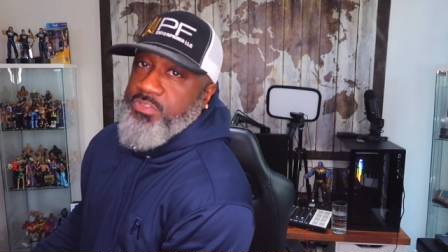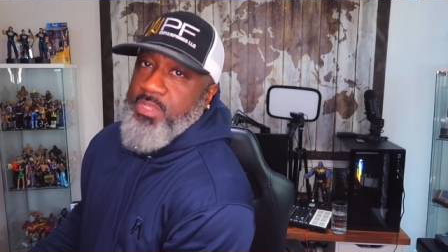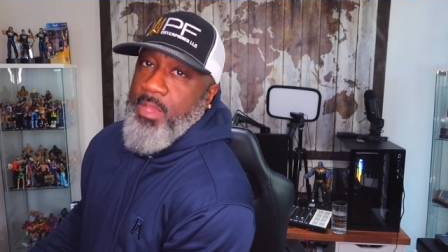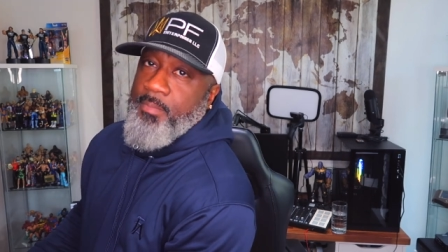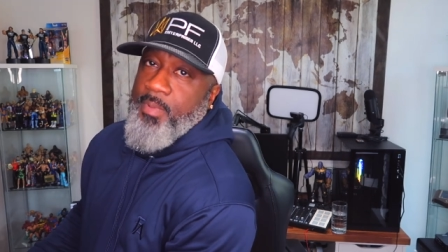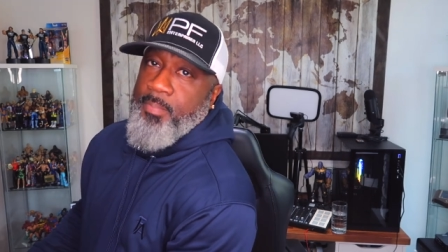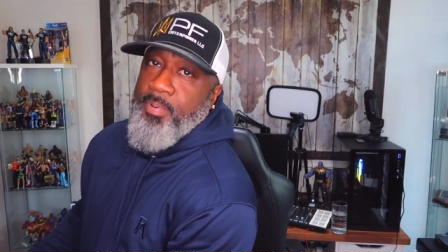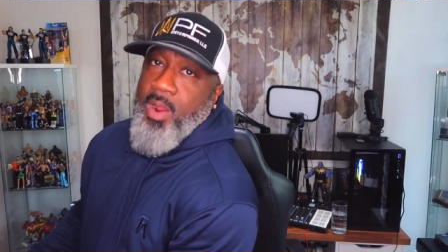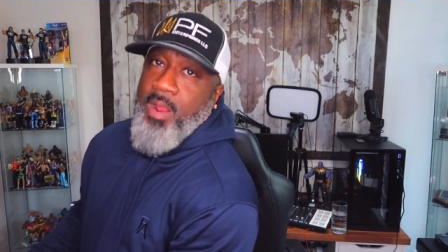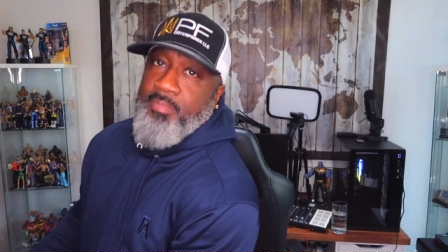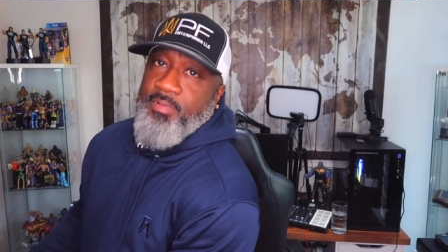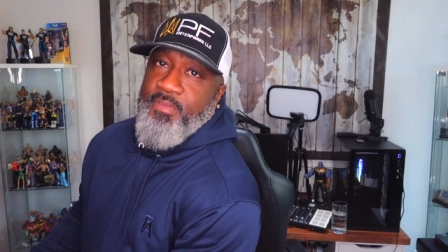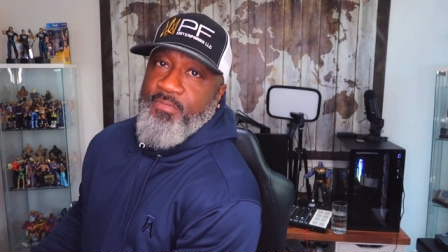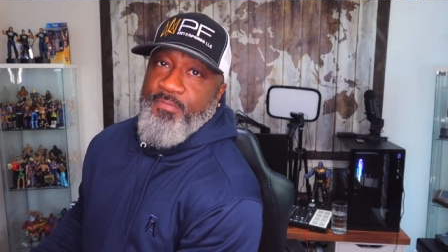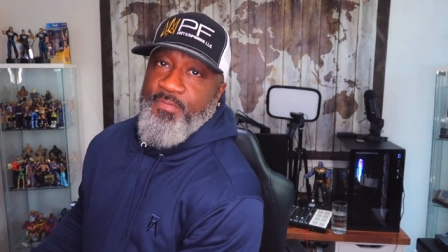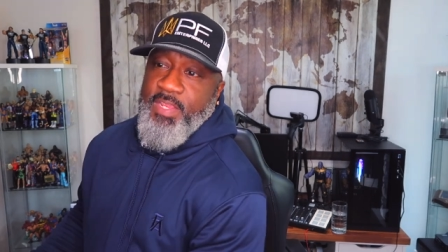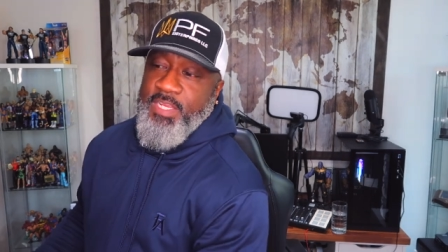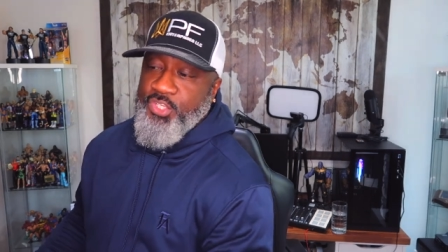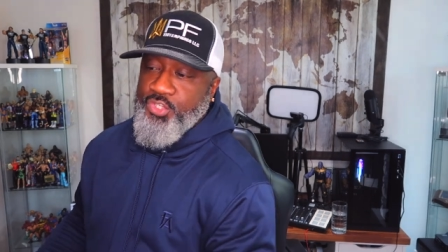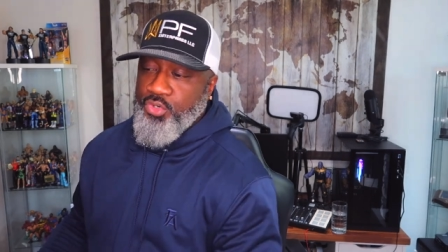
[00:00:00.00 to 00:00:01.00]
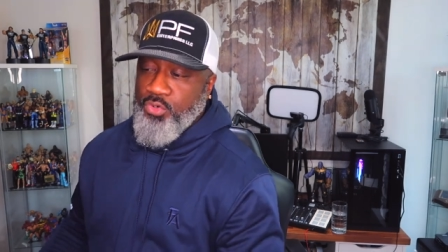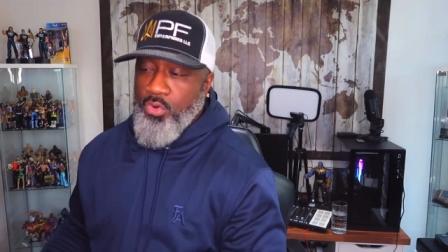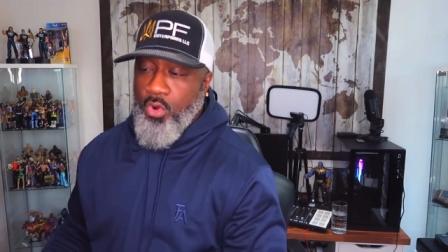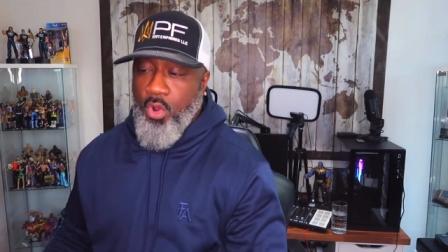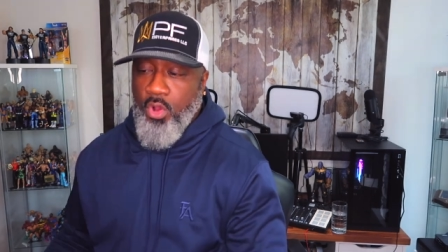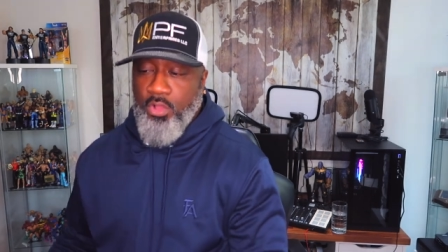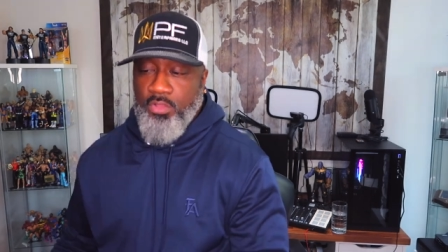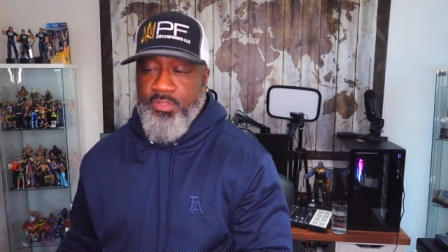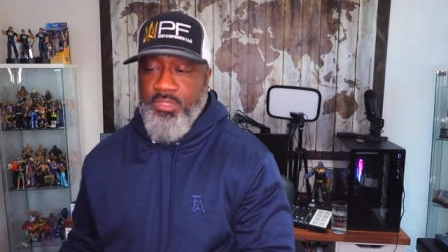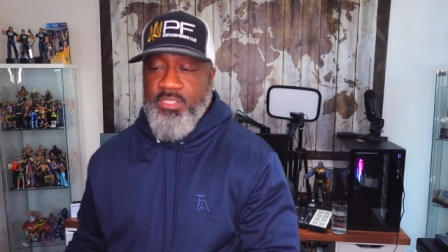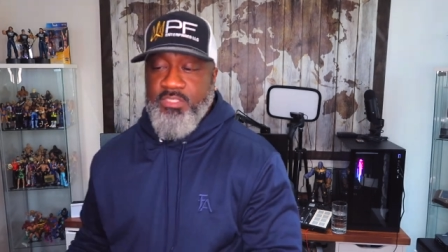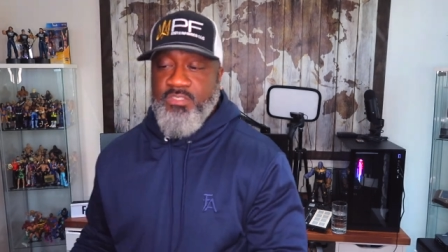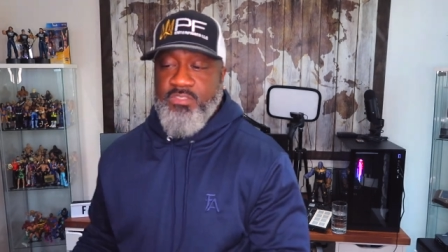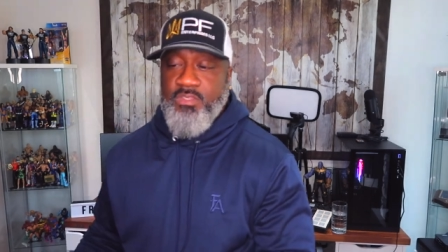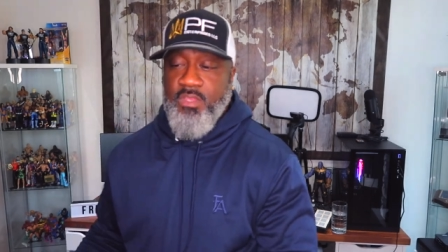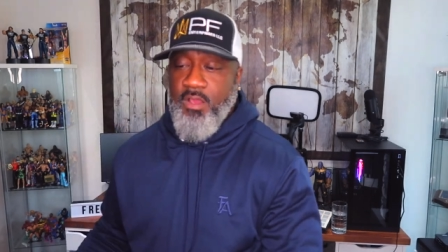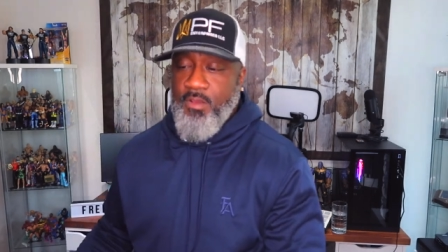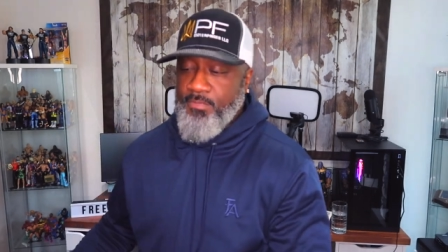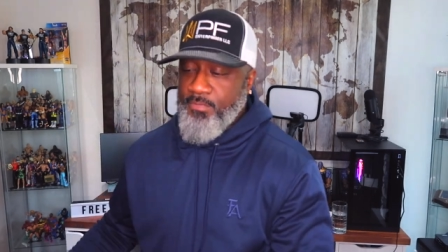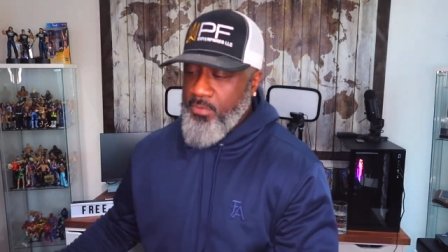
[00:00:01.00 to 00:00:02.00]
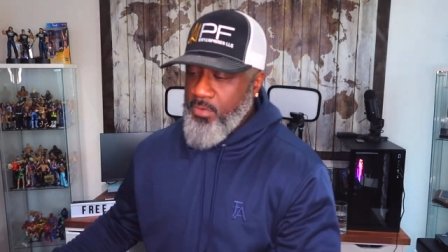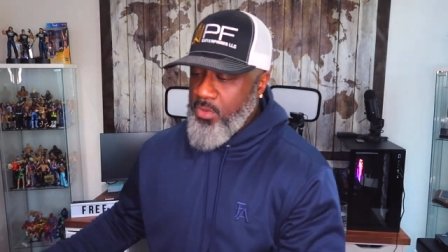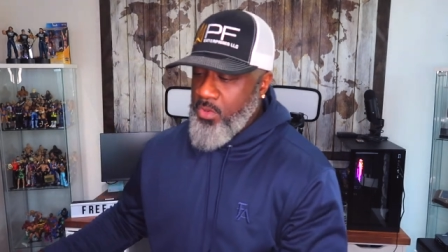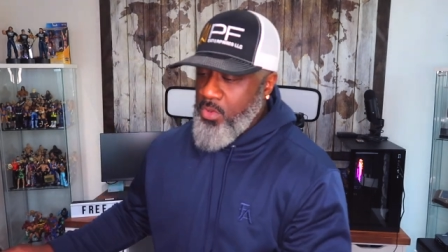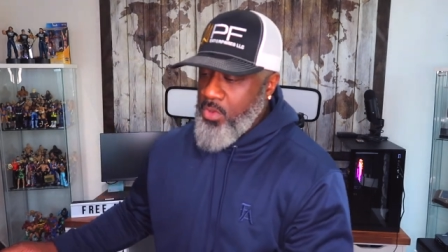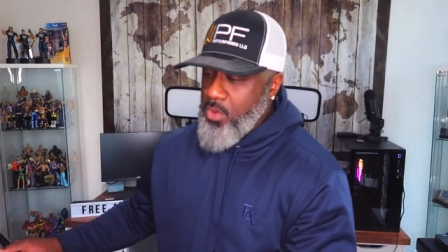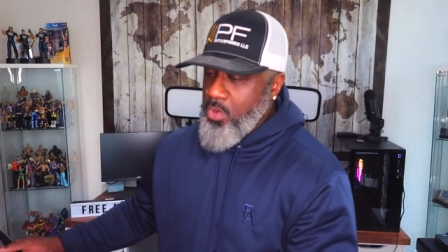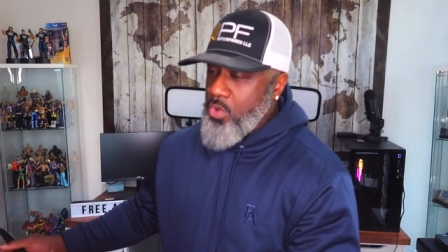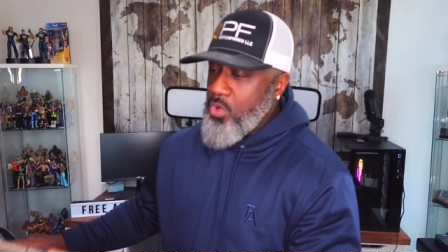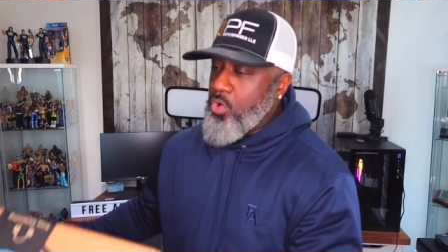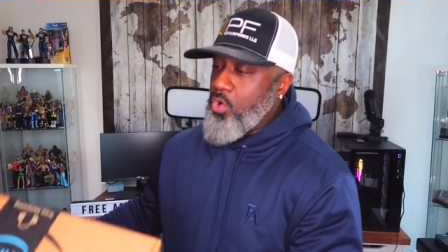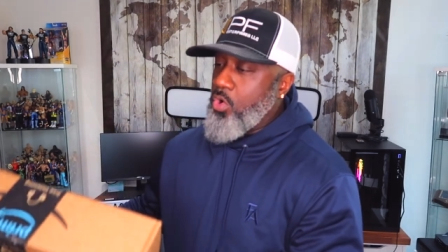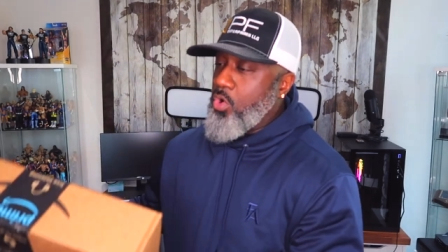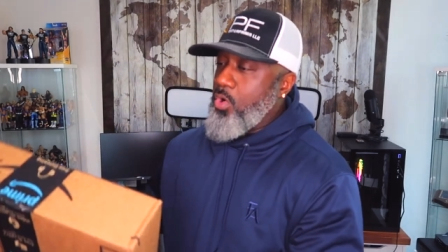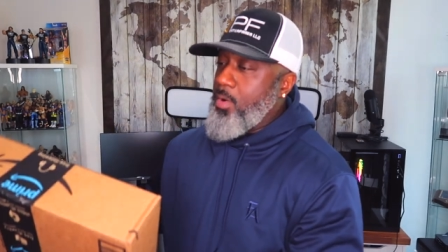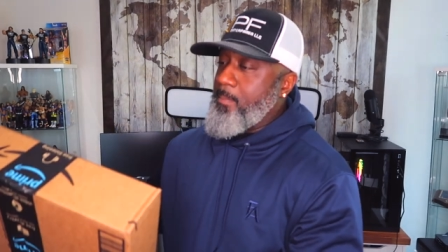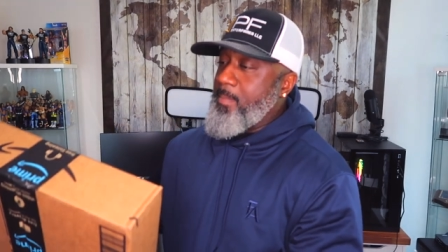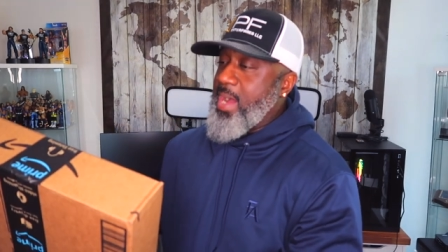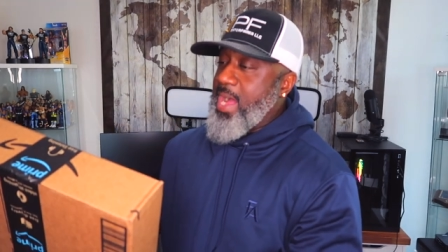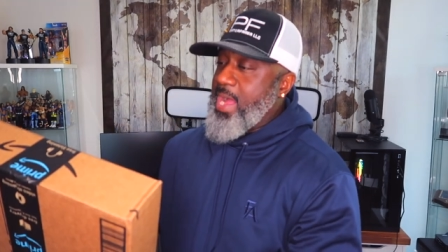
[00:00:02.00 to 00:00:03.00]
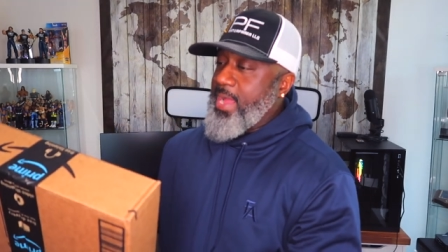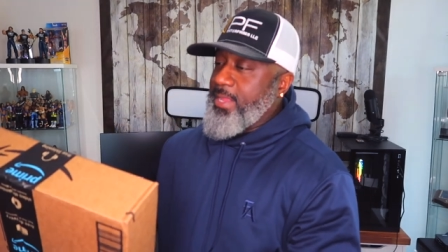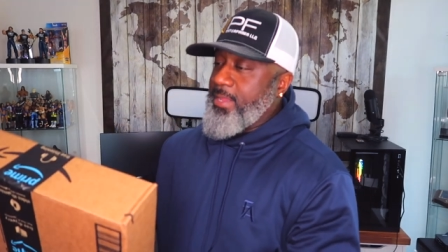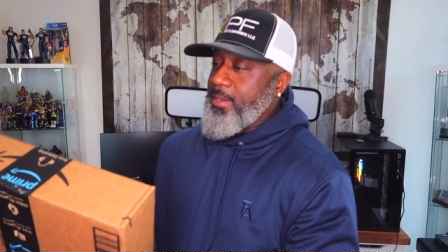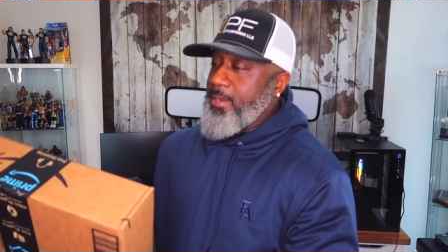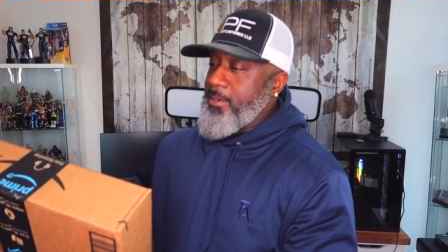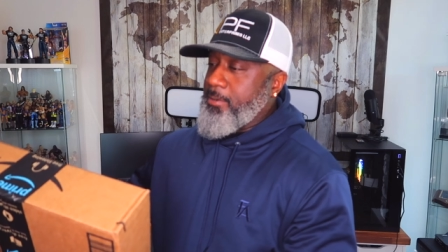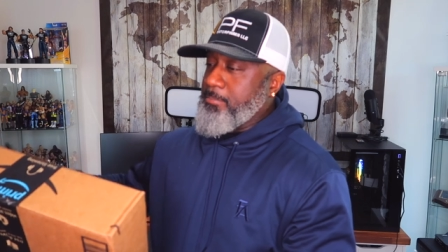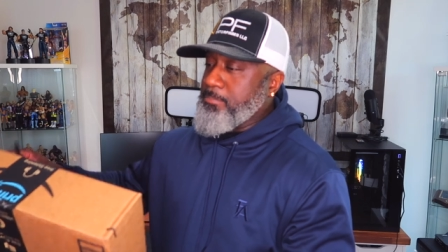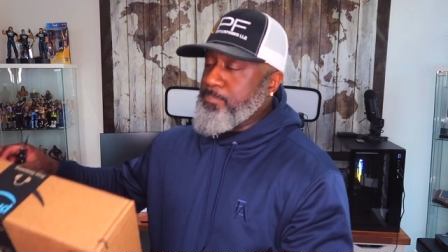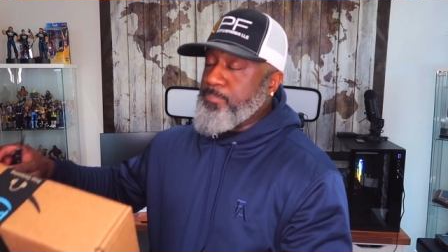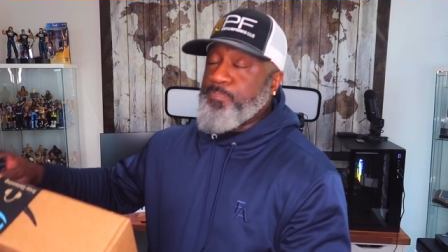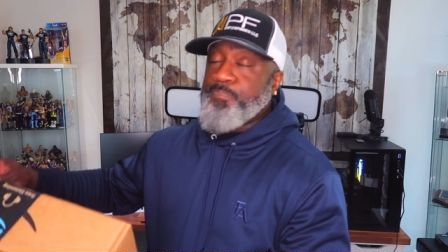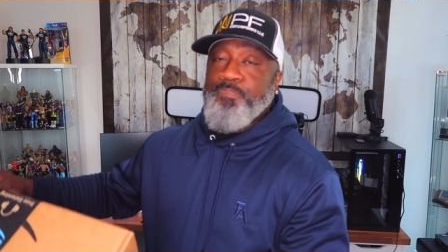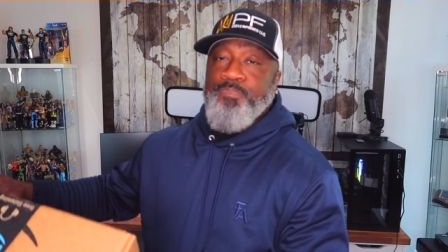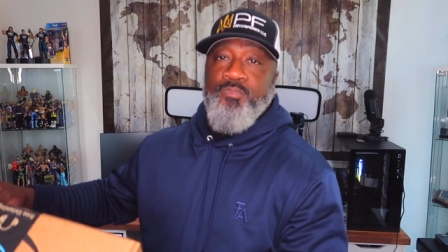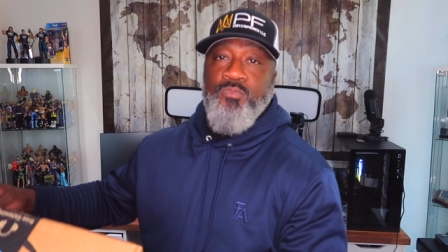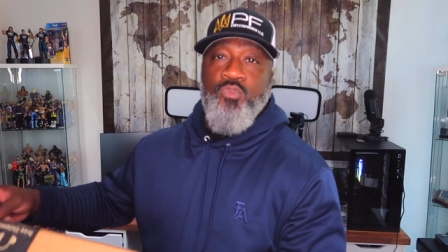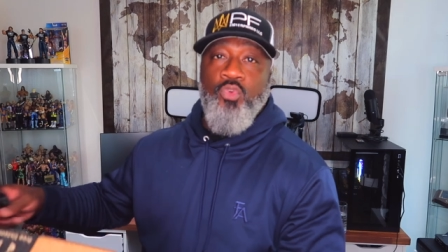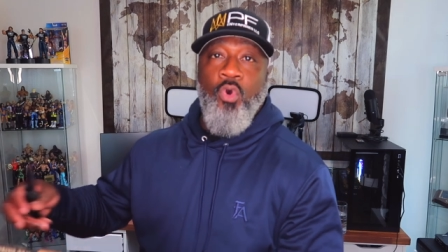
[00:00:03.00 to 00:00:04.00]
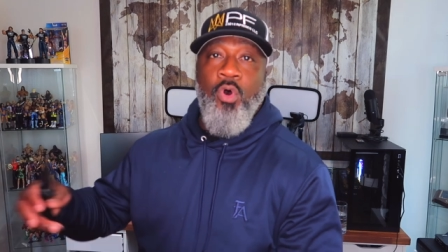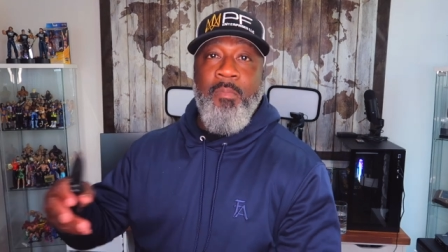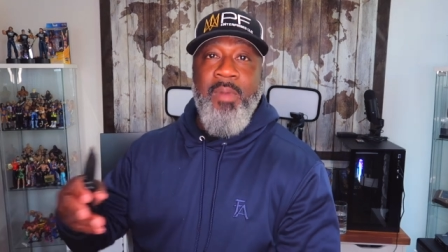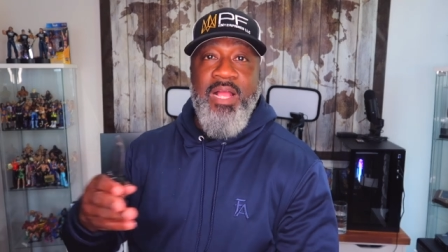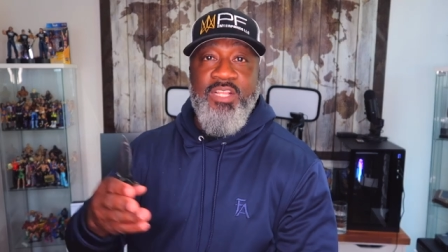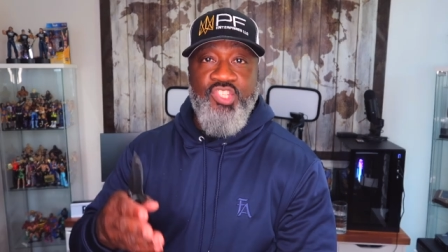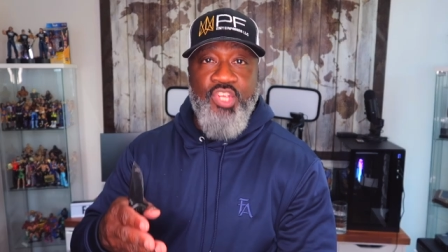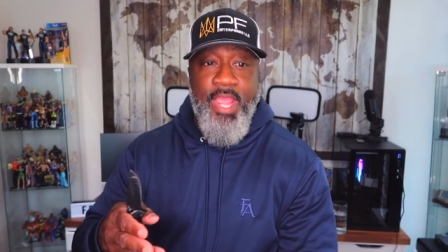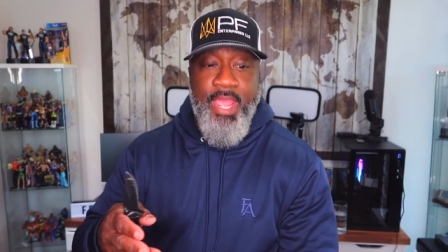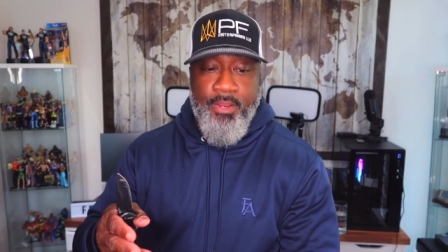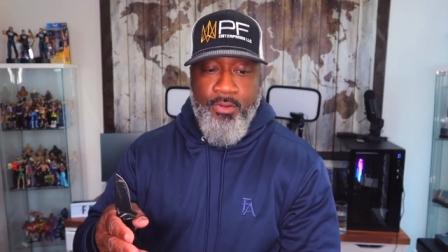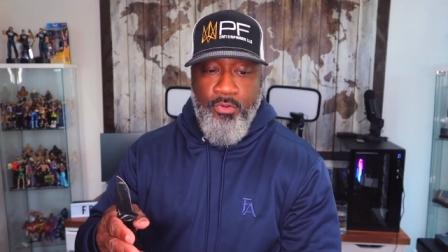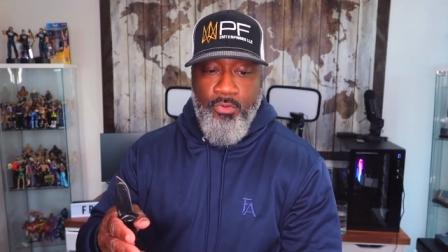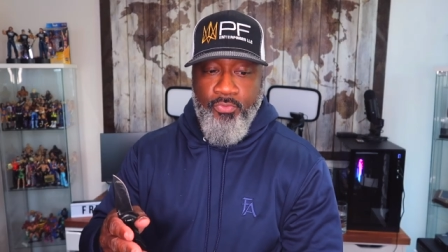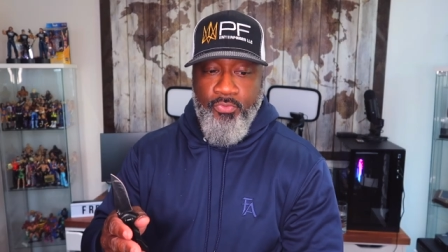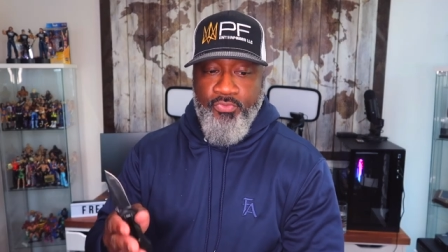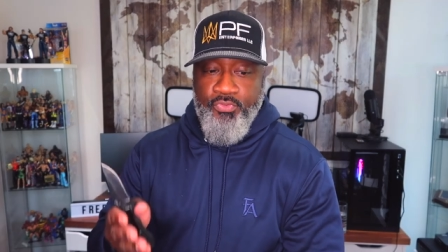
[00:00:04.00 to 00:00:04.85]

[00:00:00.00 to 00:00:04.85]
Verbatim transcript: is I'm gonna probably feature all of this stuff on my um, on my channel.